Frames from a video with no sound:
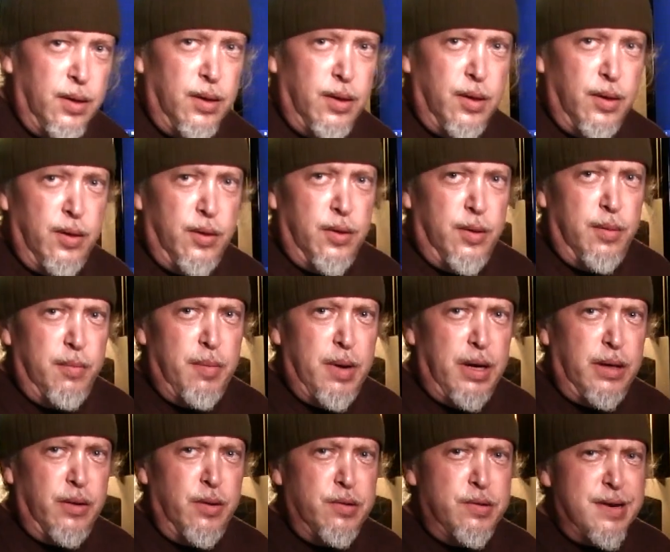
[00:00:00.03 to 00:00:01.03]
Hello, I'm
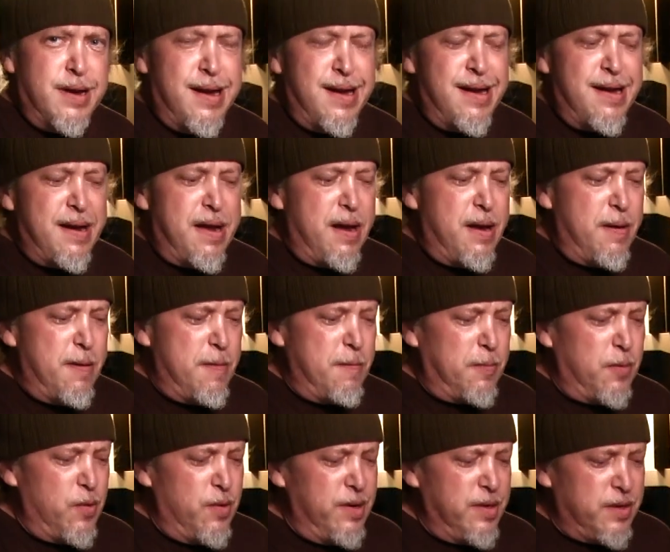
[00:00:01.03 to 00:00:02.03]
Bongo John. I'm
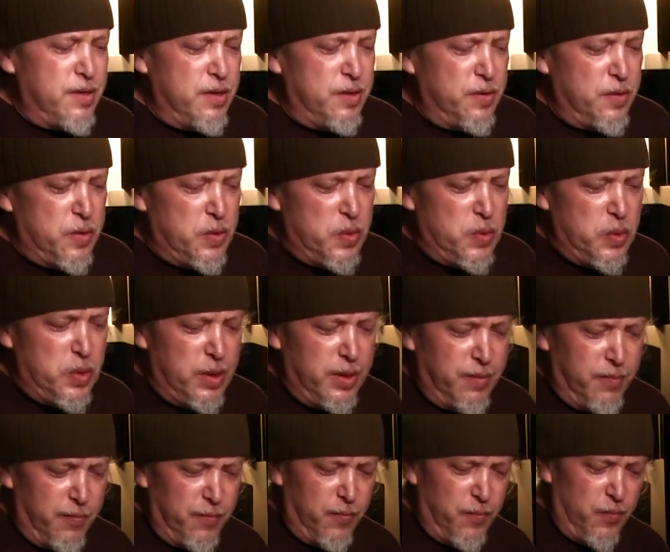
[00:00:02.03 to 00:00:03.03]
going to
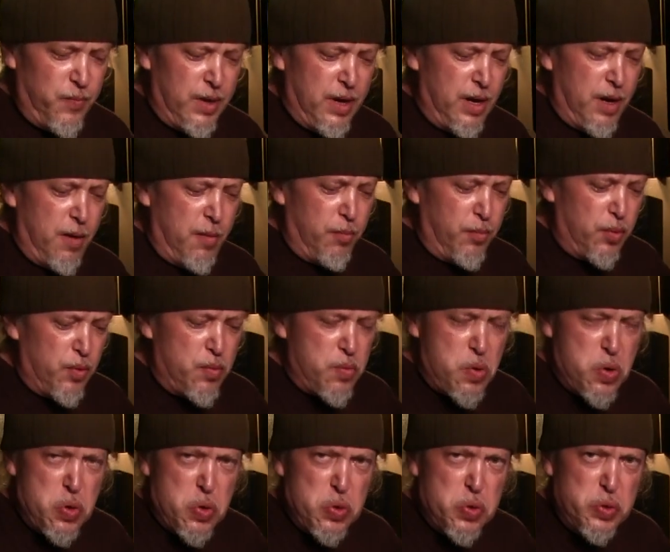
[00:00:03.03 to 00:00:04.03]

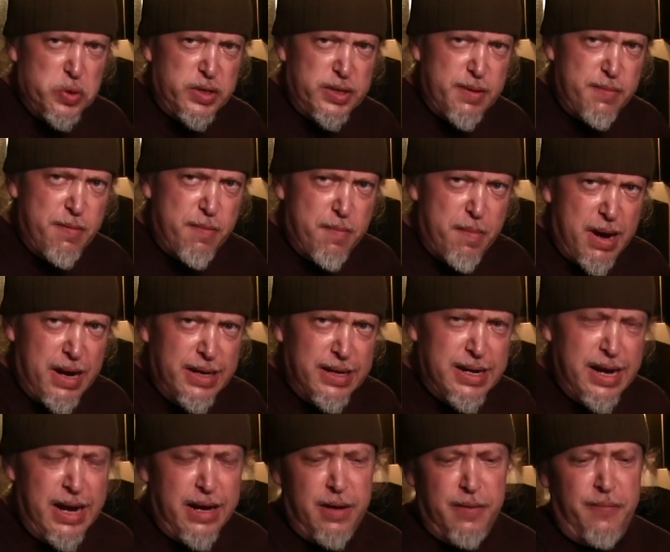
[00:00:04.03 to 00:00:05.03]
peruse some of my
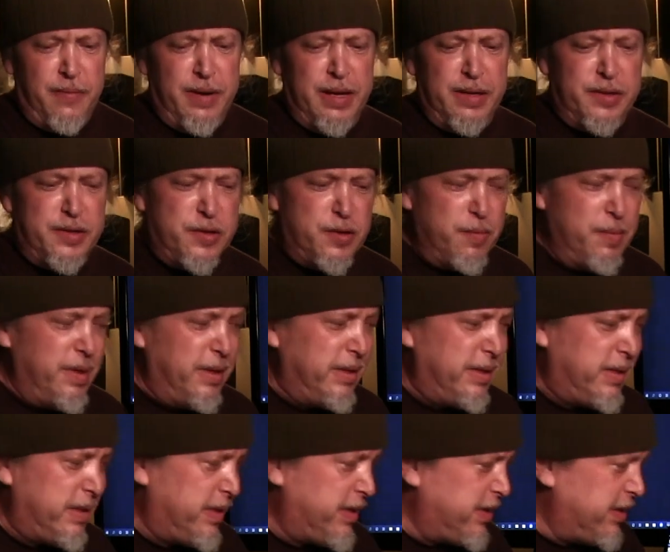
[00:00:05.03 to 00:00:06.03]
Native
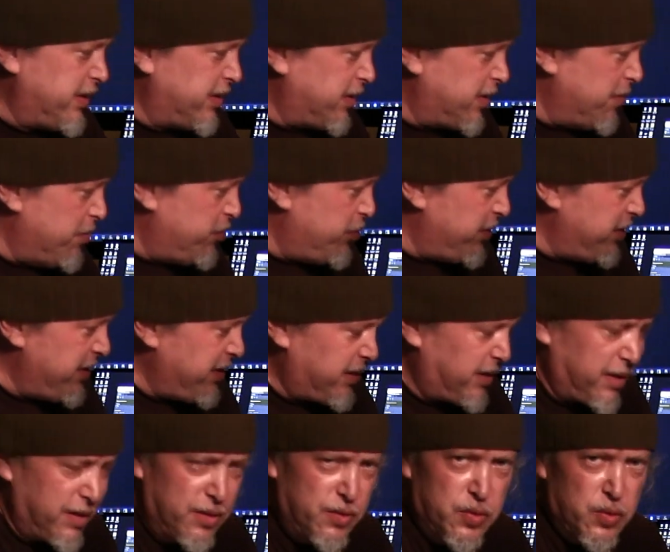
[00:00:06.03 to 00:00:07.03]
Instruments Complete
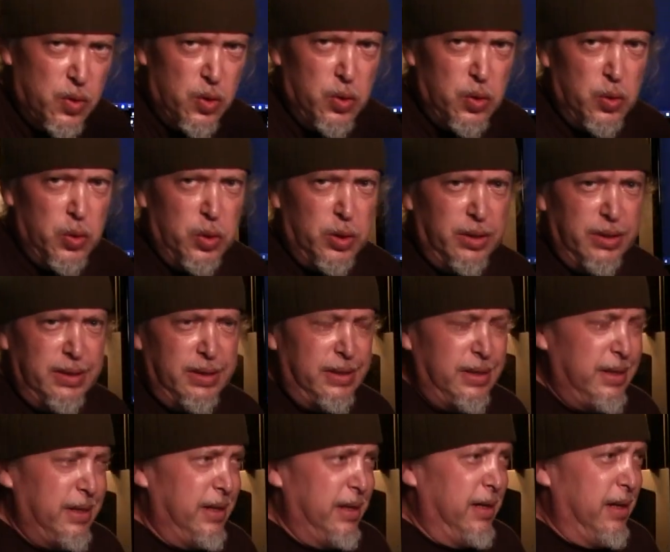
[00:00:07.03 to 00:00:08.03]
Control
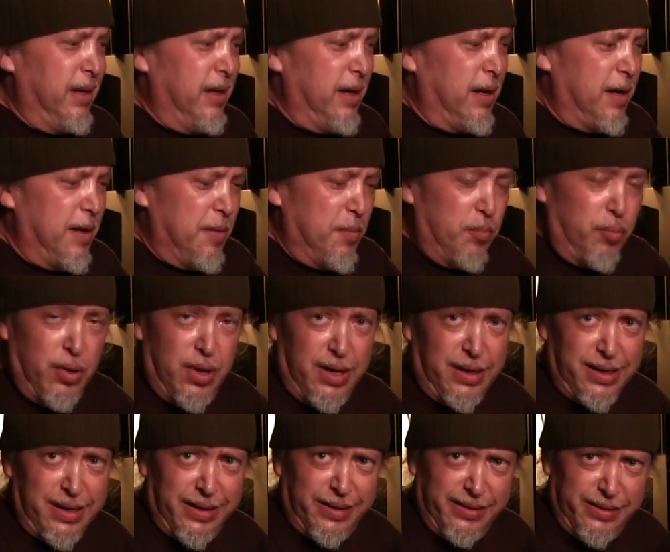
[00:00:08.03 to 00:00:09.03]

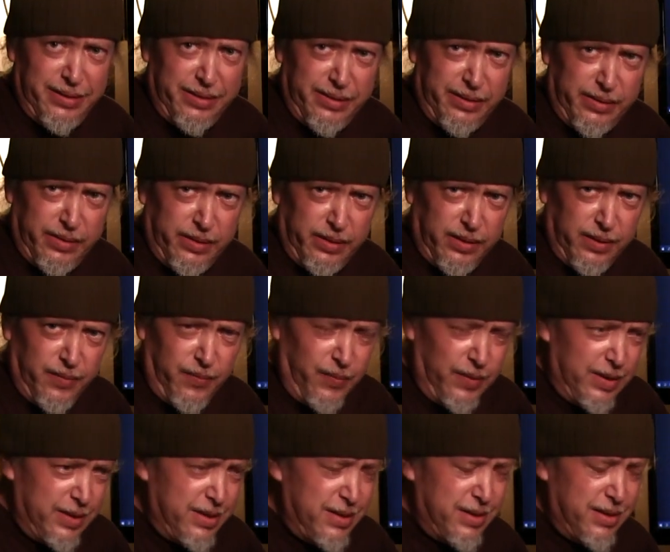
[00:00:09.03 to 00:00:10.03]
plugins.
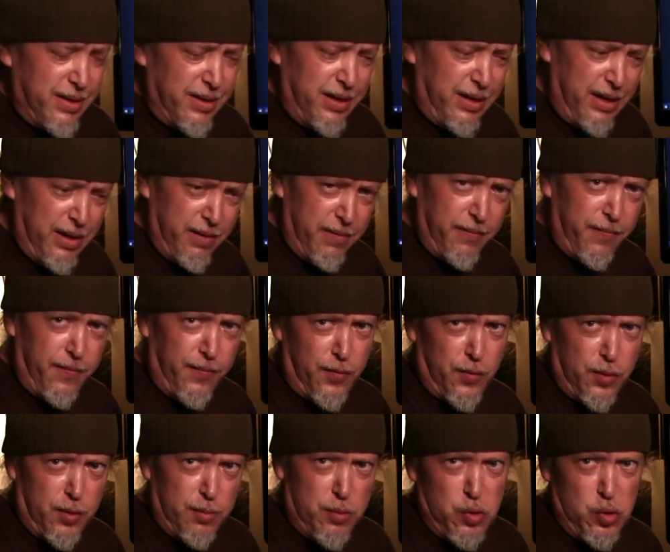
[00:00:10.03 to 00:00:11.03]
This is an
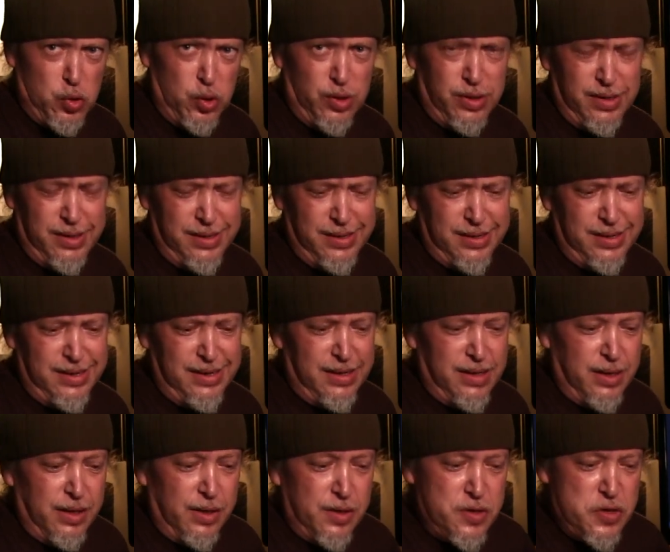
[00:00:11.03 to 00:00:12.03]
informal
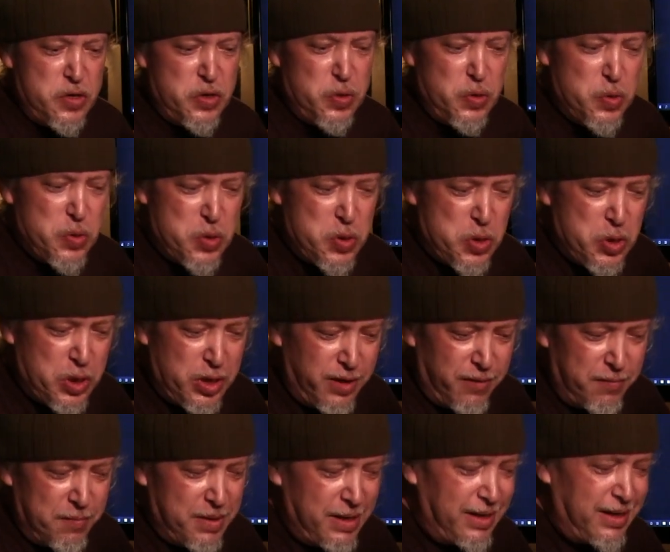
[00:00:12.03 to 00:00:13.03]
tour
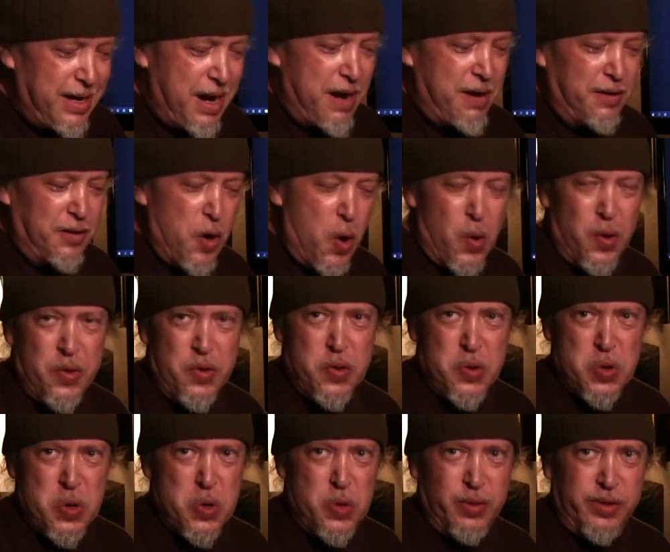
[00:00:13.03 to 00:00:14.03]
of me kind of going
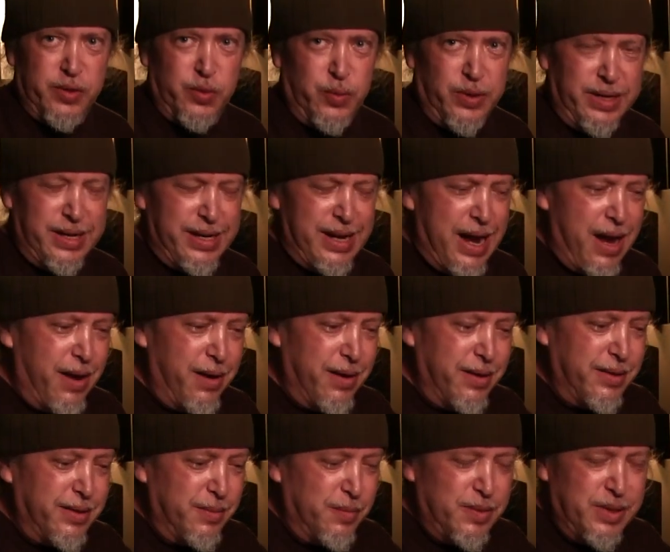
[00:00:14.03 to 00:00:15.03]
through and tweaking out
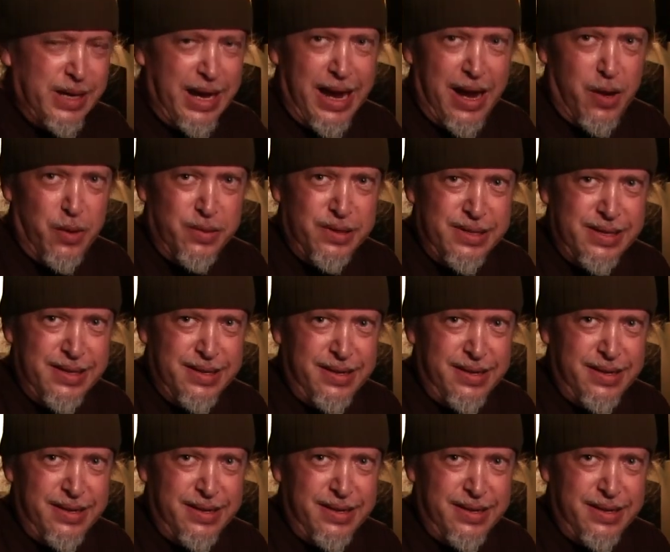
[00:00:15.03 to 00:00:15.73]
on some sounds,